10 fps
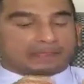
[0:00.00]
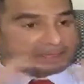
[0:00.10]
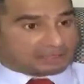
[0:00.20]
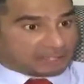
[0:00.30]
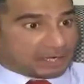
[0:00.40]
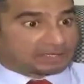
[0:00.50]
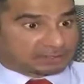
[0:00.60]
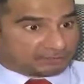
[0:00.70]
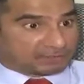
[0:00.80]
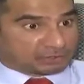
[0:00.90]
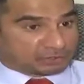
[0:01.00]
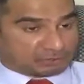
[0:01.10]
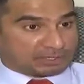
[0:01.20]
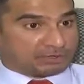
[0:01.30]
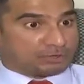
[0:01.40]
the size of the
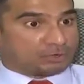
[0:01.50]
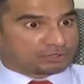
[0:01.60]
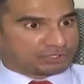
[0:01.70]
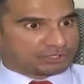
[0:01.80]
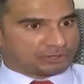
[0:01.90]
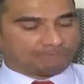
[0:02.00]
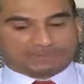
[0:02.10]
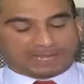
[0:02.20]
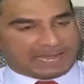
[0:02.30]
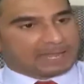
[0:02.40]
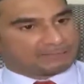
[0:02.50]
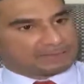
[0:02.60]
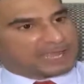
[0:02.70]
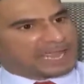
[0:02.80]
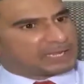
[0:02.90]
screen that they're watching it on, and
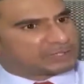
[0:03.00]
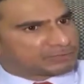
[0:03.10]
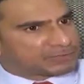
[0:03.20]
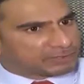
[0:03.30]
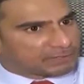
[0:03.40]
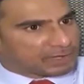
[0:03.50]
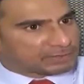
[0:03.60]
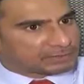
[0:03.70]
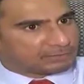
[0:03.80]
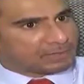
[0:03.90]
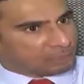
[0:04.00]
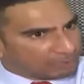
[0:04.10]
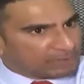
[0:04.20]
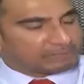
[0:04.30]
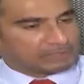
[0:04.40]
the age of the device.
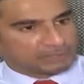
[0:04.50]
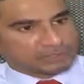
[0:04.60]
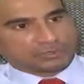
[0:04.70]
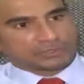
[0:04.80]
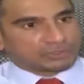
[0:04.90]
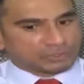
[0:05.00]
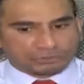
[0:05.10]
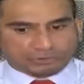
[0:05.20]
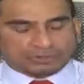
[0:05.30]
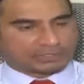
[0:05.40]
What that means to you as a user